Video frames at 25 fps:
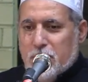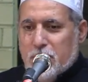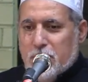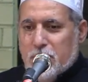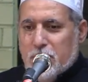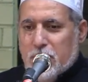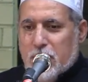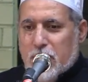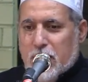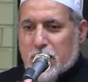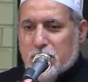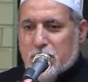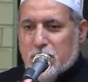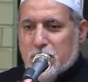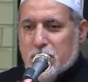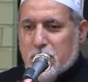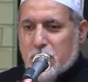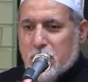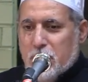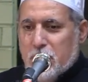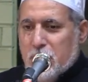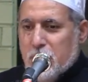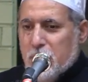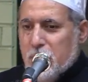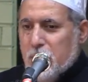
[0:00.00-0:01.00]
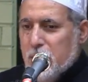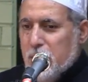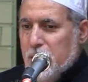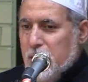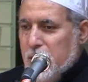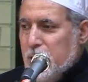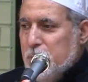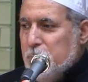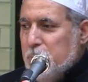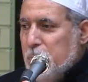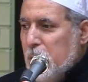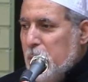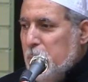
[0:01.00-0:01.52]
that
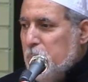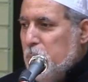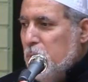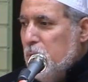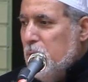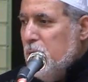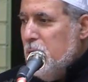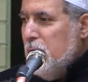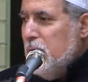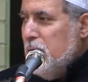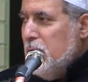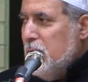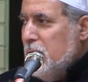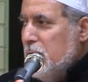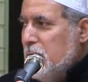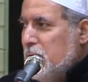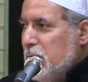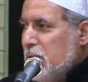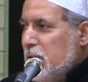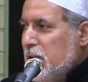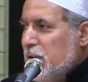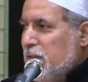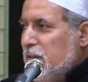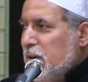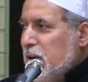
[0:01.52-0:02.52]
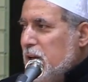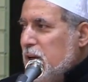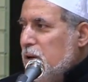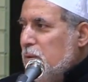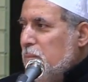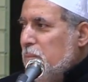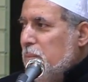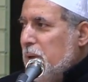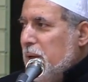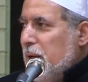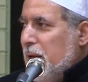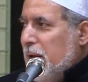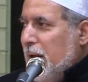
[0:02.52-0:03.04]
let people
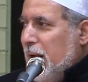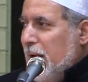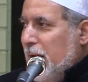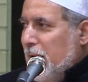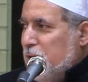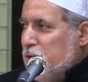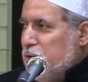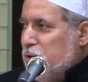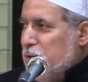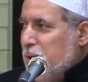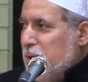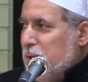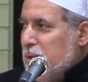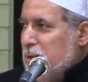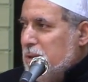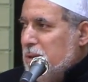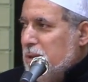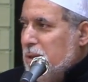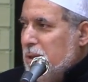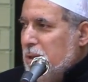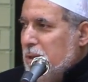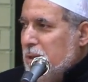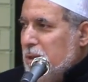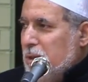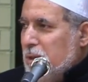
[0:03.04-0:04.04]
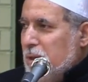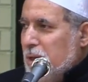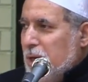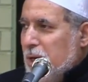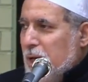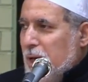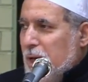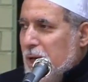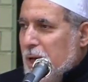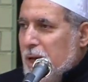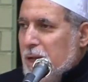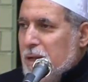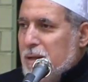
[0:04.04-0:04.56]
develop hatred
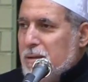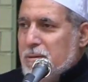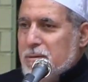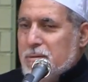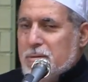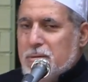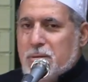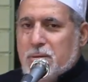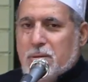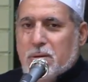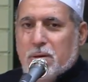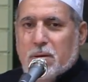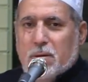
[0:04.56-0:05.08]
and